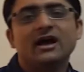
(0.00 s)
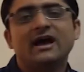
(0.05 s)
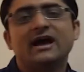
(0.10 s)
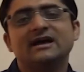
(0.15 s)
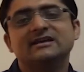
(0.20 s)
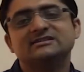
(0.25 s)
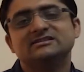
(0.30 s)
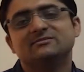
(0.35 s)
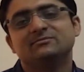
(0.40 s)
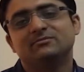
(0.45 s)

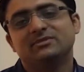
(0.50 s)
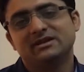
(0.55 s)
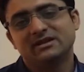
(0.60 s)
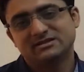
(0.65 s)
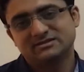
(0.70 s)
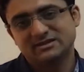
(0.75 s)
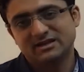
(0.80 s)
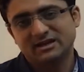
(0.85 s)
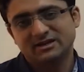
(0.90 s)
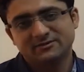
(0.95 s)
as simple as
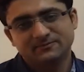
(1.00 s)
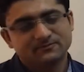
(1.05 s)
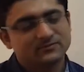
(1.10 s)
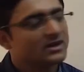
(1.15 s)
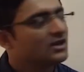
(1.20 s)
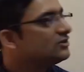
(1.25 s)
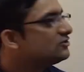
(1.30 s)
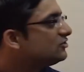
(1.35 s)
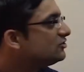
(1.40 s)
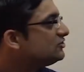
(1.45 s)
that.
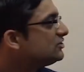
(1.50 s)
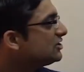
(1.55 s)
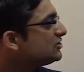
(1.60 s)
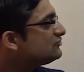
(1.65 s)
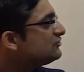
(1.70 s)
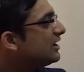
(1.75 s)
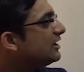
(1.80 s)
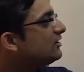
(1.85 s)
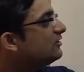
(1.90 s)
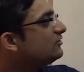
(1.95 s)
So just
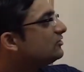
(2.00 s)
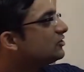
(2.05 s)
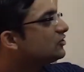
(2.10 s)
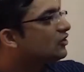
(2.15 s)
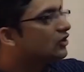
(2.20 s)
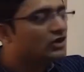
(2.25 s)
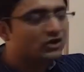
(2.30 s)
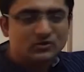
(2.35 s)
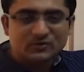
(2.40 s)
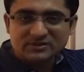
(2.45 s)
write down your
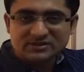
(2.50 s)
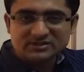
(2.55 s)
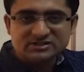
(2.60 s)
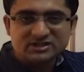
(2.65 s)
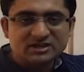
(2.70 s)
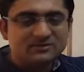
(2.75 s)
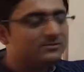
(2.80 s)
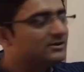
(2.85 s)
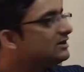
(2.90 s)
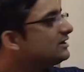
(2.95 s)
congruence
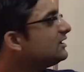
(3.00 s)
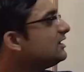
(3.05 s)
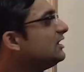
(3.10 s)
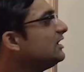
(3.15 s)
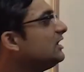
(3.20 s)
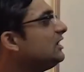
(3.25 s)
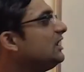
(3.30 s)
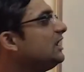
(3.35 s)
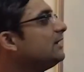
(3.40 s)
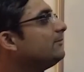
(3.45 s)
statement,
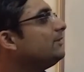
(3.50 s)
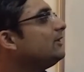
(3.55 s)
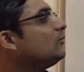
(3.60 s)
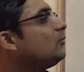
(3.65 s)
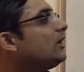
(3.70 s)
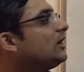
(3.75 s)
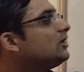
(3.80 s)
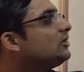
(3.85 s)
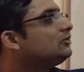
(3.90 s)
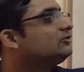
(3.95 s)
label
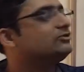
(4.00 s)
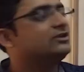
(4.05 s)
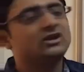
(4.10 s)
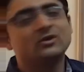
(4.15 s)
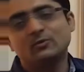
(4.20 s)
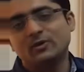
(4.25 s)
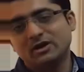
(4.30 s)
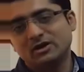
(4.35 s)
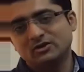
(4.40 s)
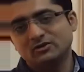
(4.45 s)
1 to 3,
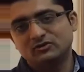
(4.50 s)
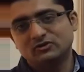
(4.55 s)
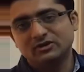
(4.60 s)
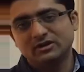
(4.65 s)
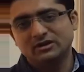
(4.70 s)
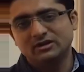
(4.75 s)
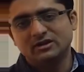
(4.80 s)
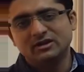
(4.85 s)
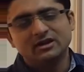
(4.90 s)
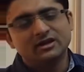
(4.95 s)
1 to 3.
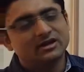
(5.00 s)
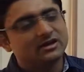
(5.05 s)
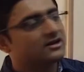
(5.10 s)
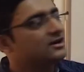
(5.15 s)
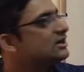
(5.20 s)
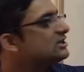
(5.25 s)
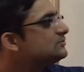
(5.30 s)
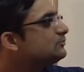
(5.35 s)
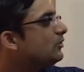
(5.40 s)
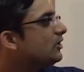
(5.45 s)

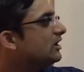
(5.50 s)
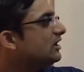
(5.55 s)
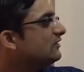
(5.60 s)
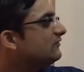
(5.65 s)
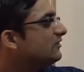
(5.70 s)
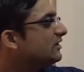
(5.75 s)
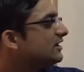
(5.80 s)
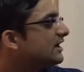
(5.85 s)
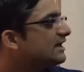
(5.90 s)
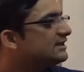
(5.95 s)
Corresponding
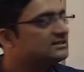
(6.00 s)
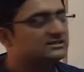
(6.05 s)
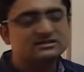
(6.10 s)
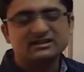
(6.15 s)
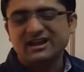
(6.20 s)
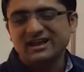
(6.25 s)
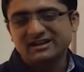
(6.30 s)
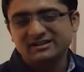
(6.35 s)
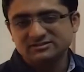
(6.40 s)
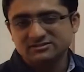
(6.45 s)
vertices and
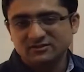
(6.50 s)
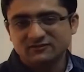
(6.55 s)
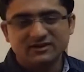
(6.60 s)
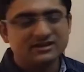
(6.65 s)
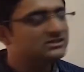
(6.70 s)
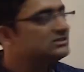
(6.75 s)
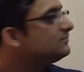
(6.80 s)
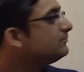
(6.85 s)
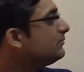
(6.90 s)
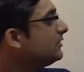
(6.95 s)
angles are very
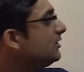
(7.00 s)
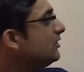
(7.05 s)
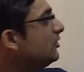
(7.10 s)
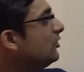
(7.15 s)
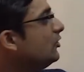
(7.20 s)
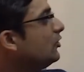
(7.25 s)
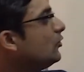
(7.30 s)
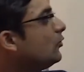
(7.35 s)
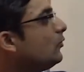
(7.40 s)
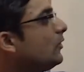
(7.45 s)
simple.
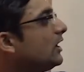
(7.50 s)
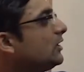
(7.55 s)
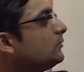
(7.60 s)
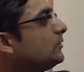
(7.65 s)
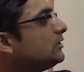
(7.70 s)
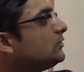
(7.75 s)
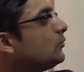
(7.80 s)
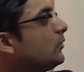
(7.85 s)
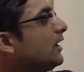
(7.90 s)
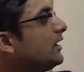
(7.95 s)
1
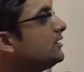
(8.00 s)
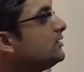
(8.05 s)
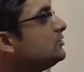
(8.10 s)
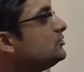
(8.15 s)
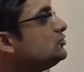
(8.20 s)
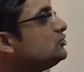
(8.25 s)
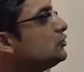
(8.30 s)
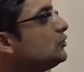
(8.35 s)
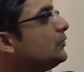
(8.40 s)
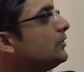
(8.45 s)
with 1,
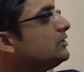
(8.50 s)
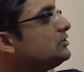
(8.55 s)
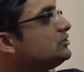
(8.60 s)
2 with